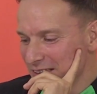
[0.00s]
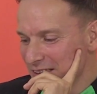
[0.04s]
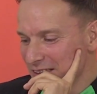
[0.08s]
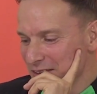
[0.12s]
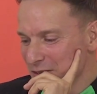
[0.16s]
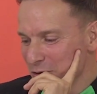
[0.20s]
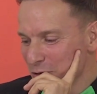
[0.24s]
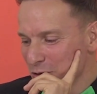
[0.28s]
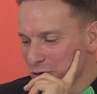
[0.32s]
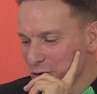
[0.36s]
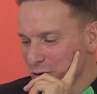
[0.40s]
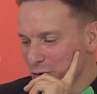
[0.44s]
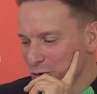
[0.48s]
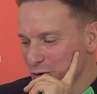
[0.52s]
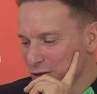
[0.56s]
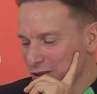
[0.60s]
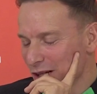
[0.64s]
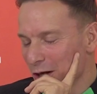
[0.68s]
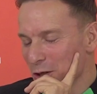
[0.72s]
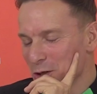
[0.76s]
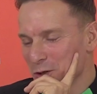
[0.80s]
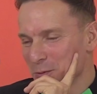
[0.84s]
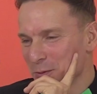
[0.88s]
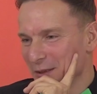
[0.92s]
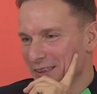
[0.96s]
there's also
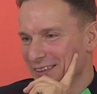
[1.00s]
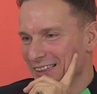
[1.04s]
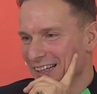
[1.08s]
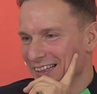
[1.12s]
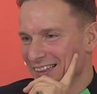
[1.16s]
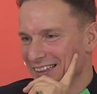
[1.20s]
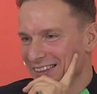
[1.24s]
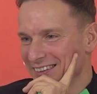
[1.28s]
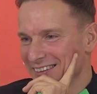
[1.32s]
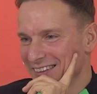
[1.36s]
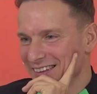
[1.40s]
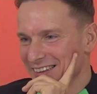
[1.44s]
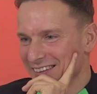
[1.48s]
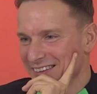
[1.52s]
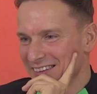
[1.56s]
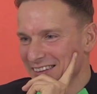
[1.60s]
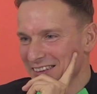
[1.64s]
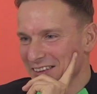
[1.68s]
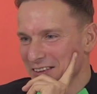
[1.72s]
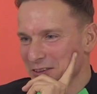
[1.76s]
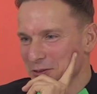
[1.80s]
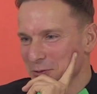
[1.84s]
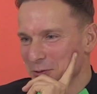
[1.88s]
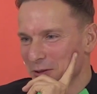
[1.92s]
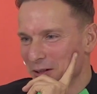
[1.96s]
scouts mentality, I
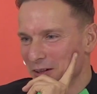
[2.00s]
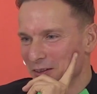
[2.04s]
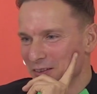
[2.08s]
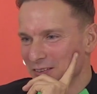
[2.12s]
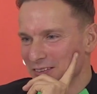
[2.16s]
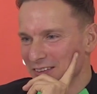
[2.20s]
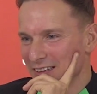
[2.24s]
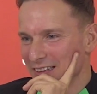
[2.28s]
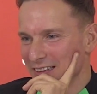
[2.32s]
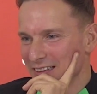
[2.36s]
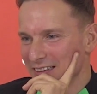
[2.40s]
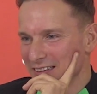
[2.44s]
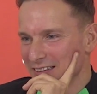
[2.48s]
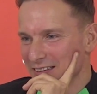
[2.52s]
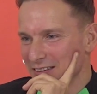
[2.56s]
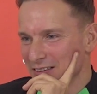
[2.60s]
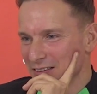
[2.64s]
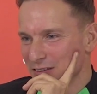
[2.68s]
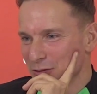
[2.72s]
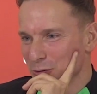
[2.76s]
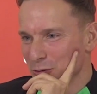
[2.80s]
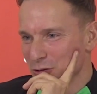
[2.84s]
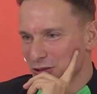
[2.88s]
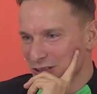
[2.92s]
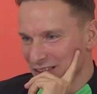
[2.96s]
think, as well, like
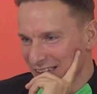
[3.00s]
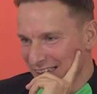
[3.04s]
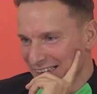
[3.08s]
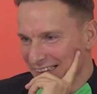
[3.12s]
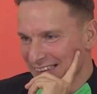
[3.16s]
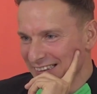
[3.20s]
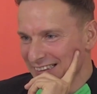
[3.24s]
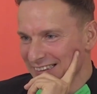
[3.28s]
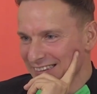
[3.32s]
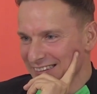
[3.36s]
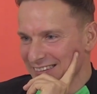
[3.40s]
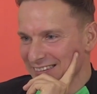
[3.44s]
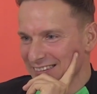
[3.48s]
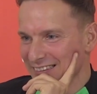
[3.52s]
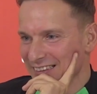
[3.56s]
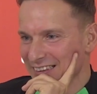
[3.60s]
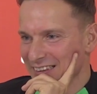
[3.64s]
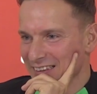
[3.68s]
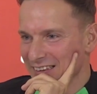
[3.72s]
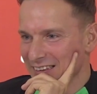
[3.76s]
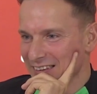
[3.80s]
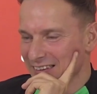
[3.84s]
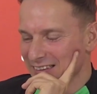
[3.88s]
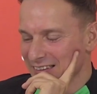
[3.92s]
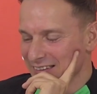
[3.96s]
to say,
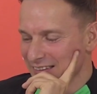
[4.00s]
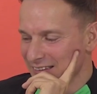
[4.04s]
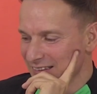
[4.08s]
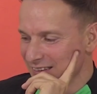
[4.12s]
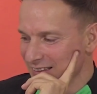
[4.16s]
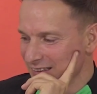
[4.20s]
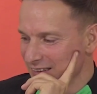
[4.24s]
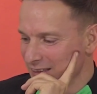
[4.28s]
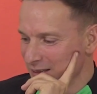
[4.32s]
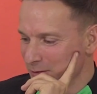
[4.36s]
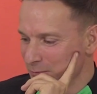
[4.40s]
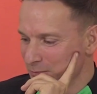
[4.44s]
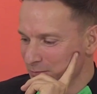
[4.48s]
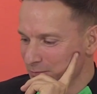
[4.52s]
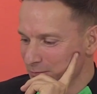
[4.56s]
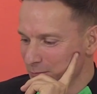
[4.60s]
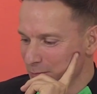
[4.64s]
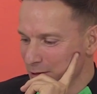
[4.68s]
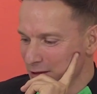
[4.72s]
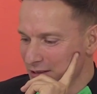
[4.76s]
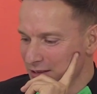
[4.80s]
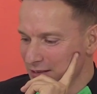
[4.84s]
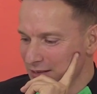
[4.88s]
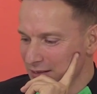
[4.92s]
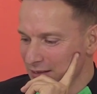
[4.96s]
like, um,
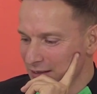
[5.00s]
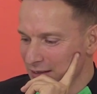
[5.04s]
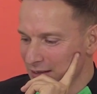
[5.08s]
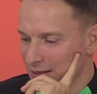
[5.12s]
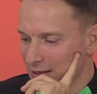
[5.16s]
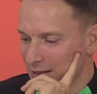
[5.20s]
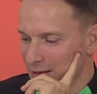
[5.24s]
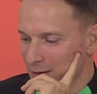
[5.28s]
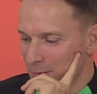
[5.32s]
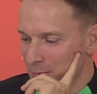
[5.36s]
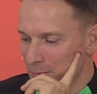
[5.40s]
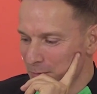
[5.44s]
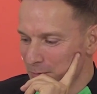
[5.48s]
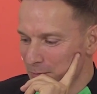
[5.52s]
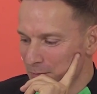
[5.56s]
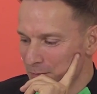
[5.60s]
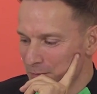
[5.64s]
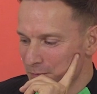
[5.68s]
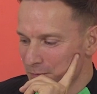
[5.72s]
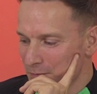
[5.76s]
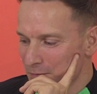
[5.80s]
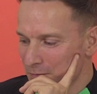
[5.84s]
but um,